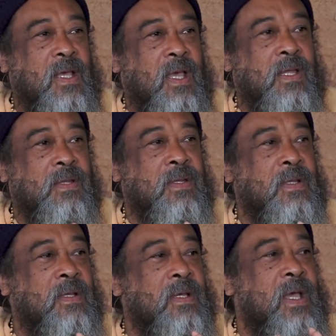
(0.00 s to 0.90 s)
and
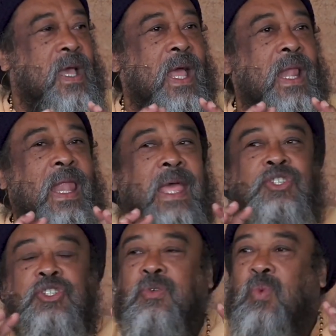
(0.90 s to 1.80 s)
the
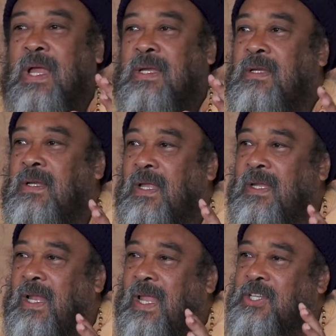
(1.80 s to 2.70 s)
alleged one
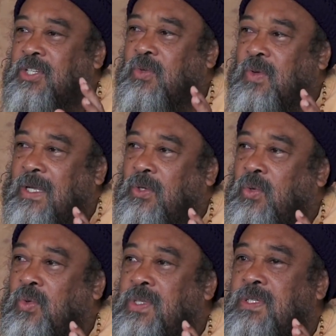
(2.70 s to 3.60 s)

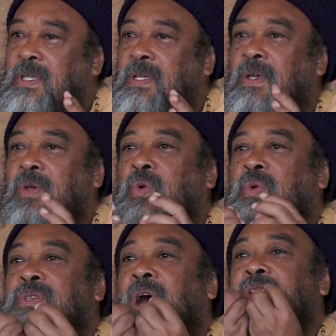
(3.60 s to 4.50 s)
who is
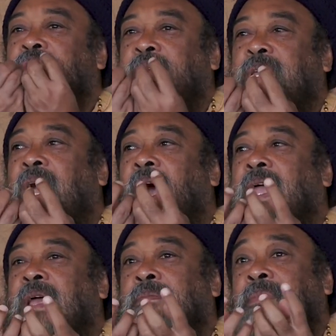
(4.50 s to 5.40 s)
uttering
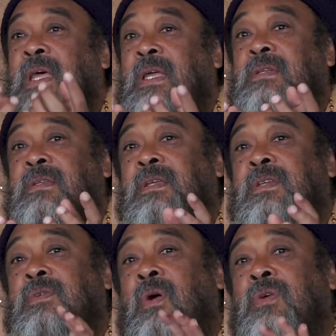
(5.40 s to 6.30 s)
I am that,
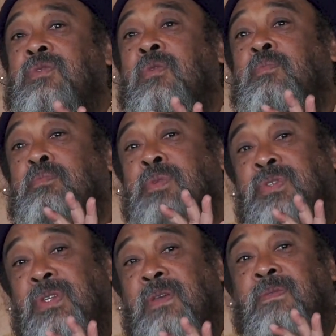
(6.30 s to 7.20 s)
is also
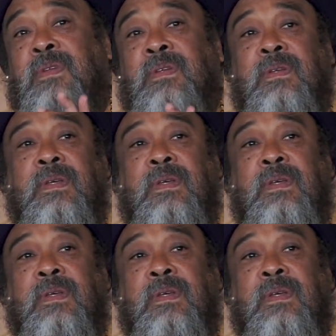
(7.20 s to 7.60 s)
perceived